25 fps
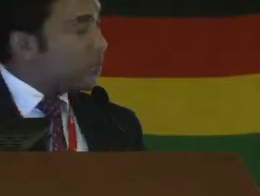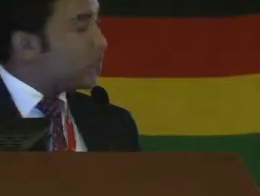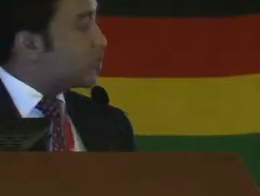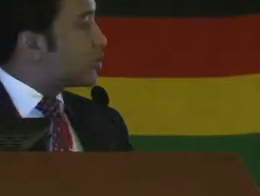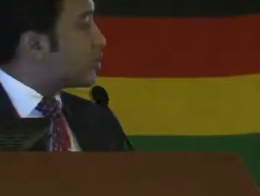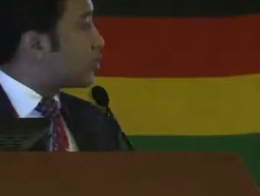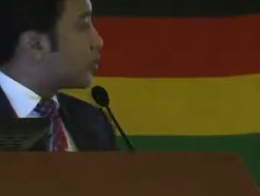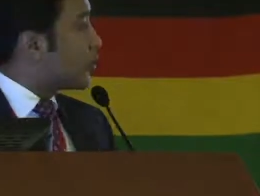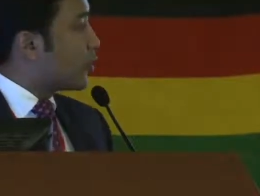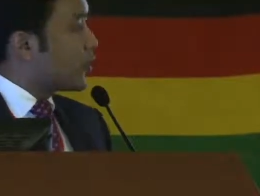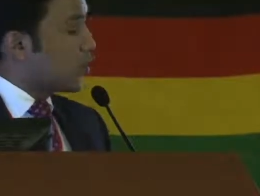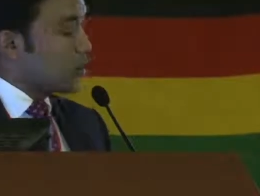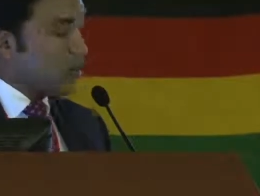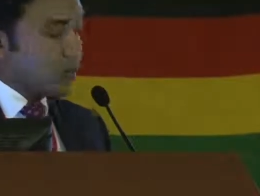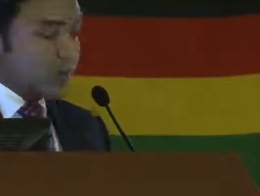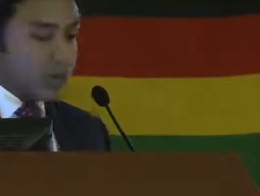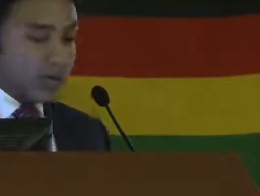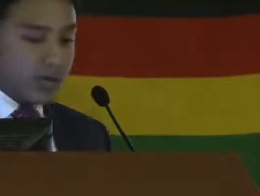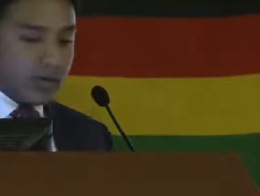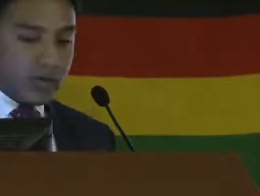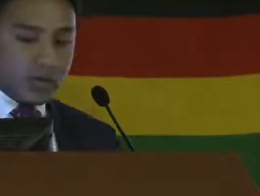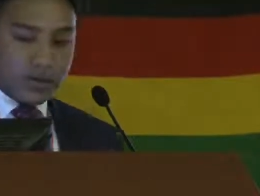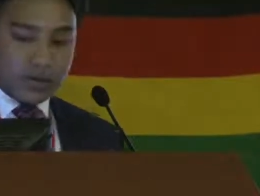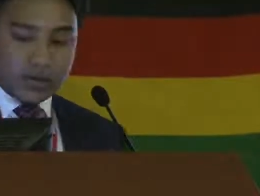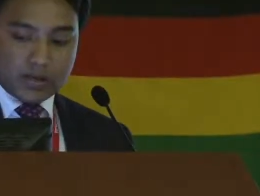So
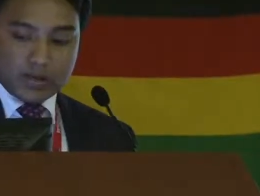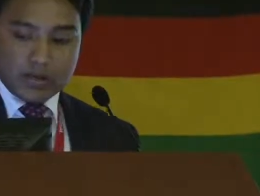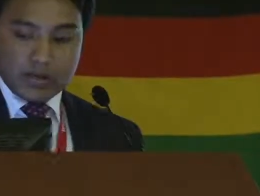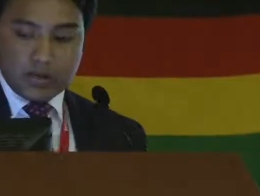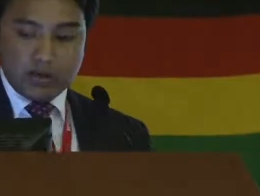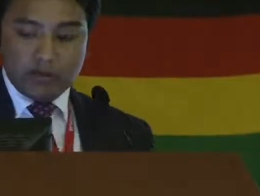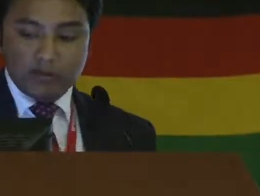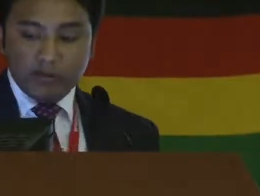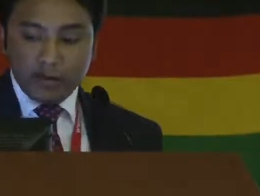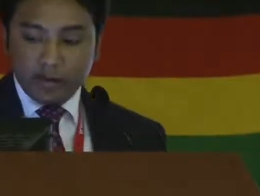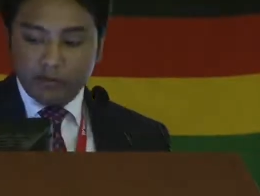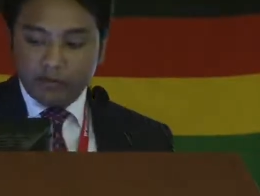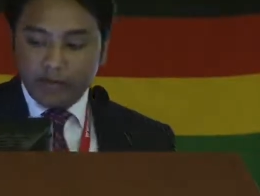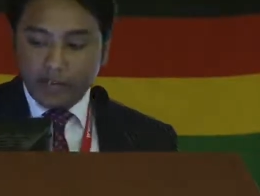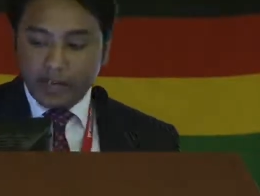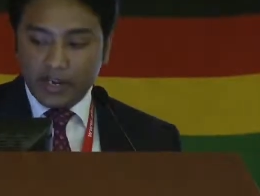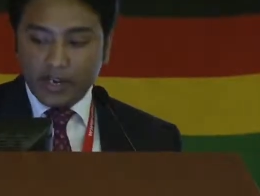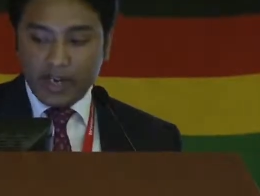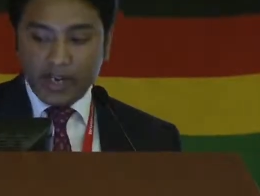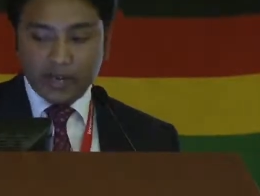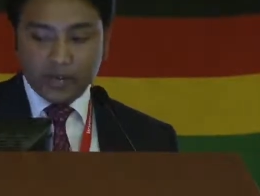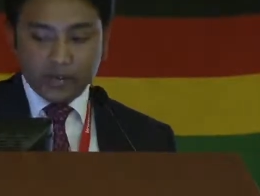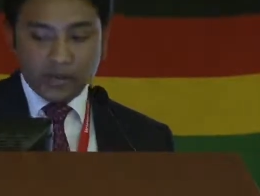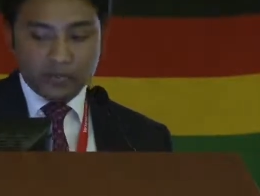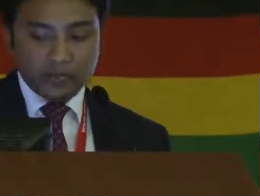when we
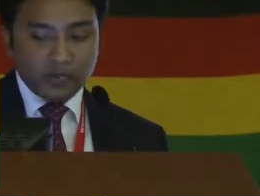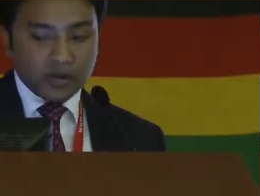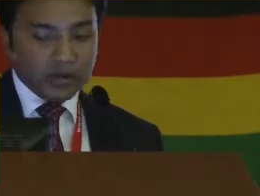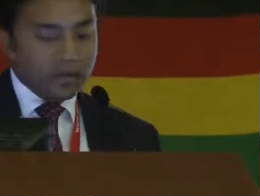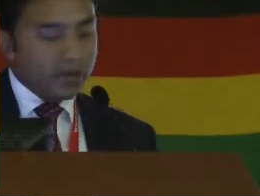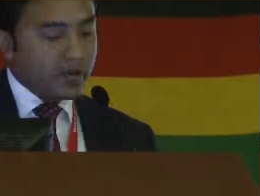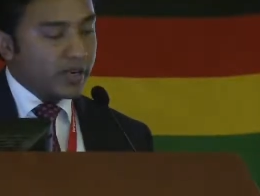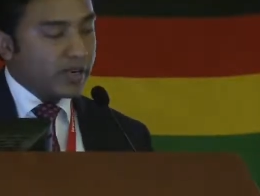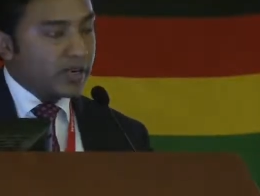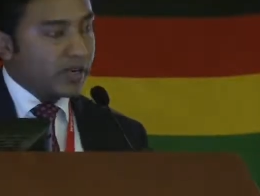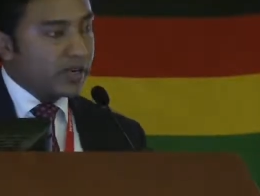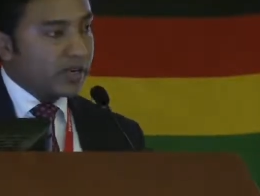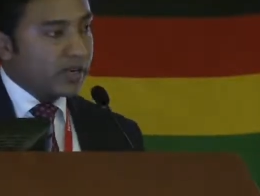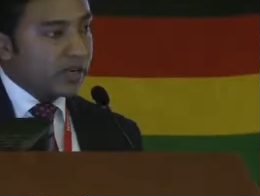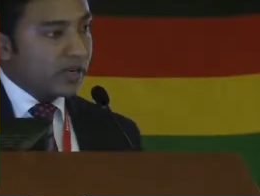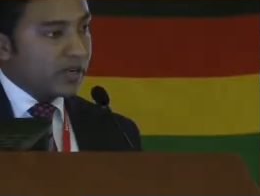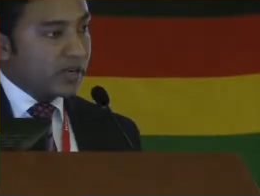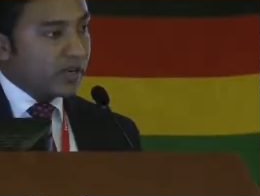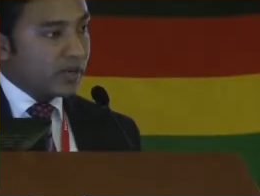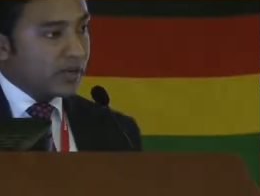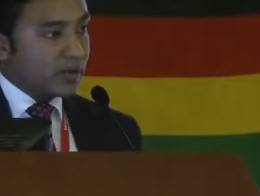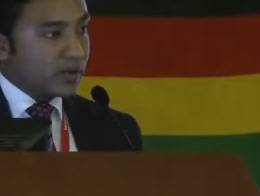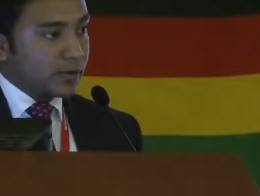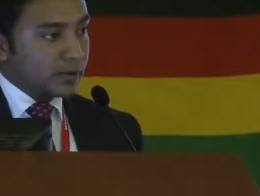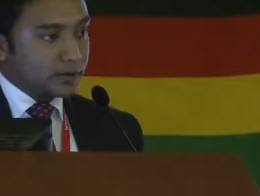had to implement
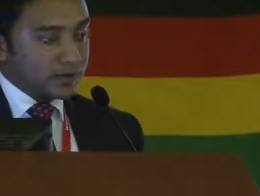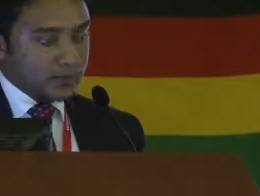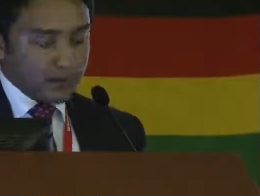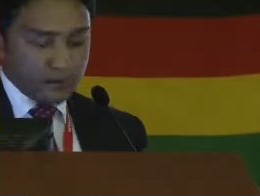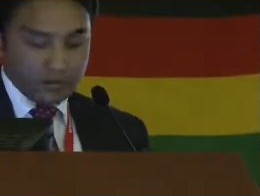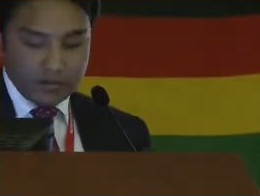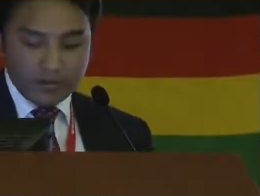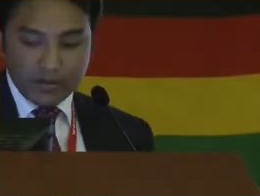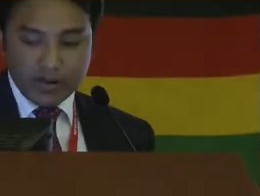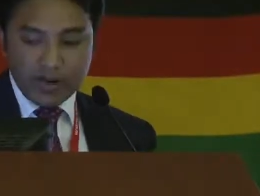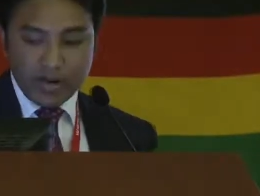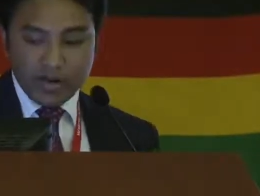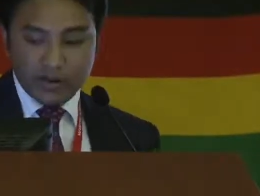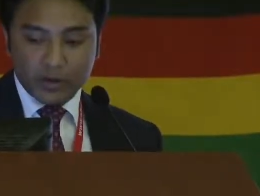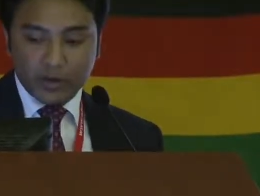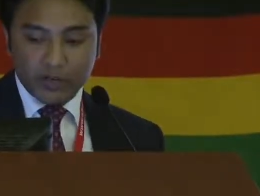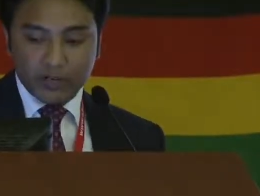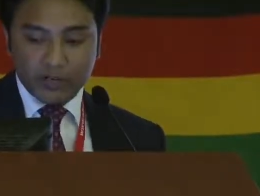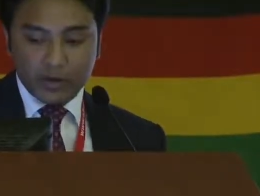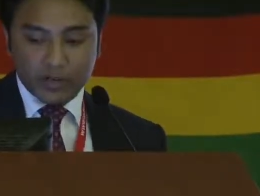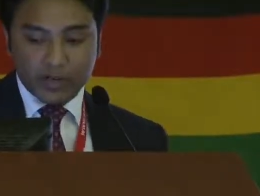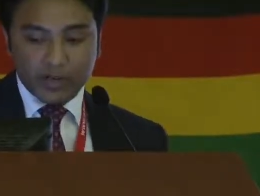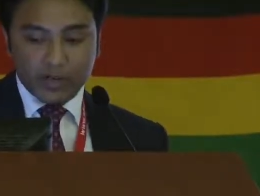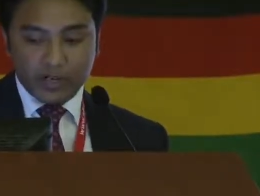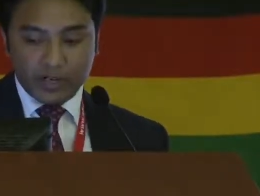
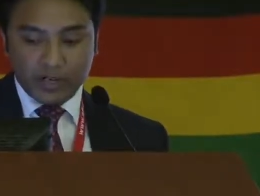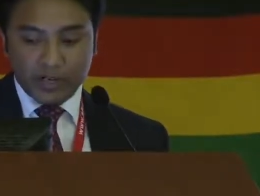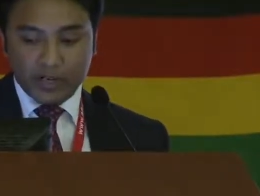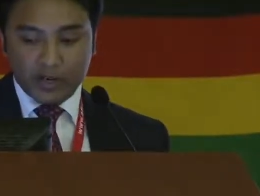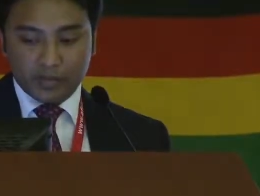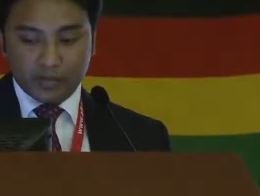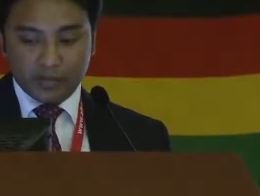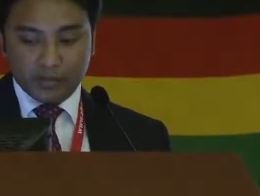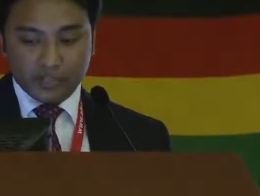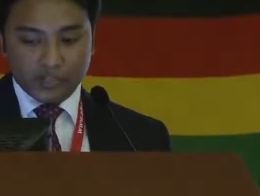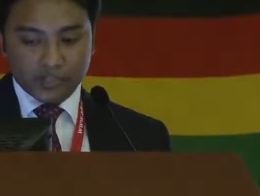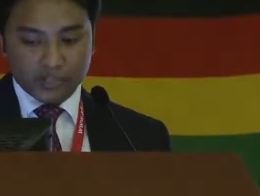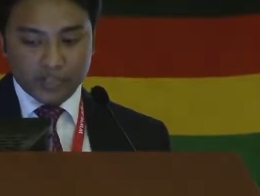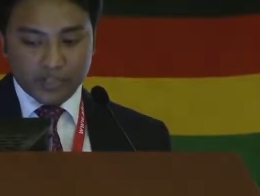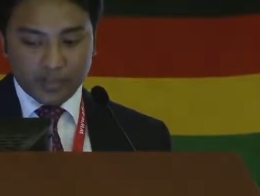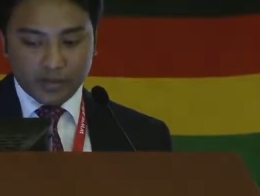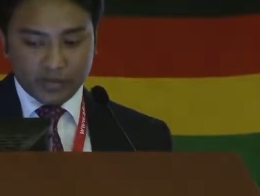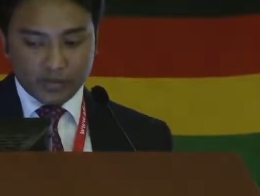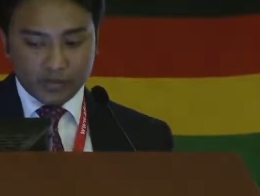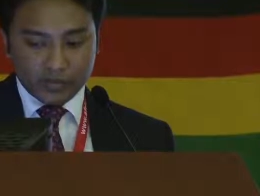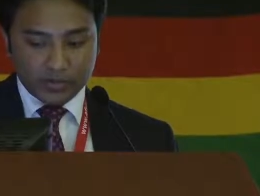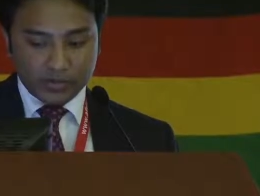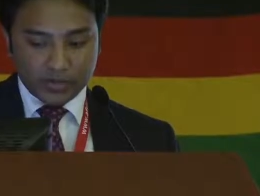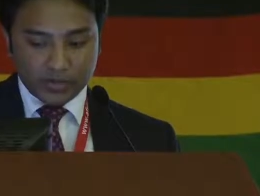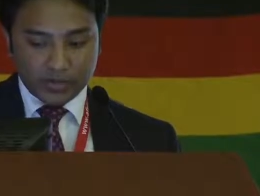ERP
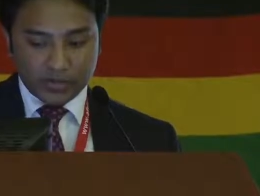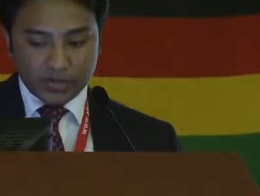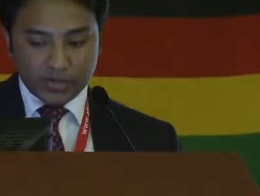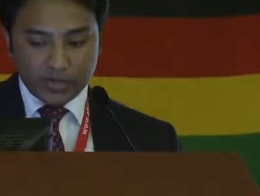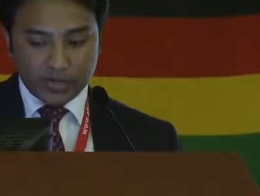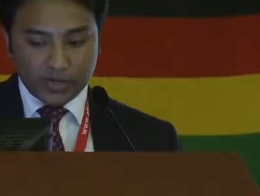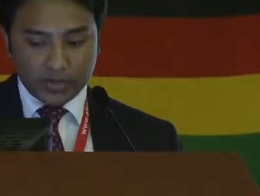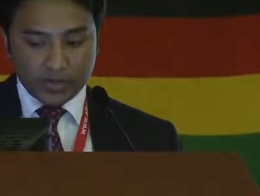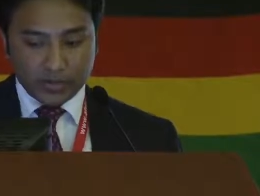systems,